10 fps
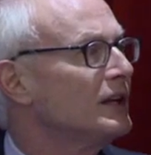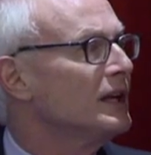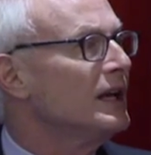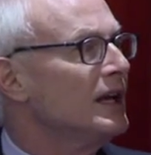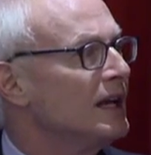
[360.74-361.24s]
in
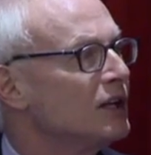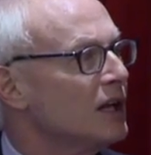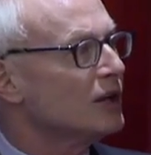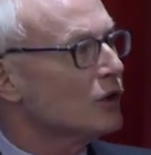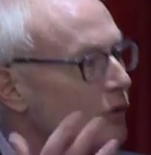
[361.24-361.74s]

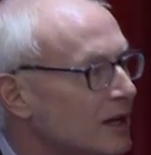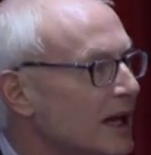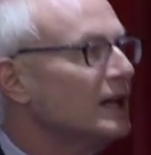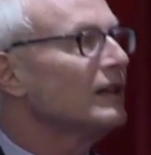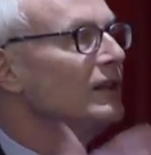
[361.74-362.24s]

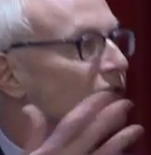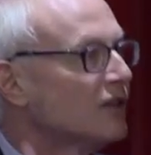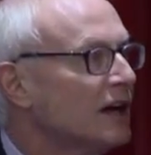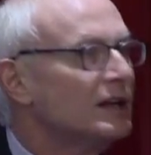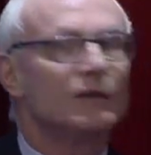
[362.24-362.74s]
creating these
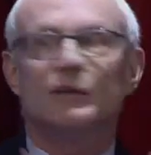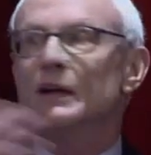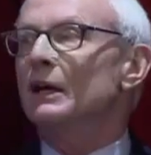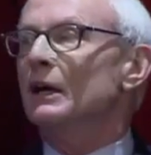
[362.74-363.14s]
kind of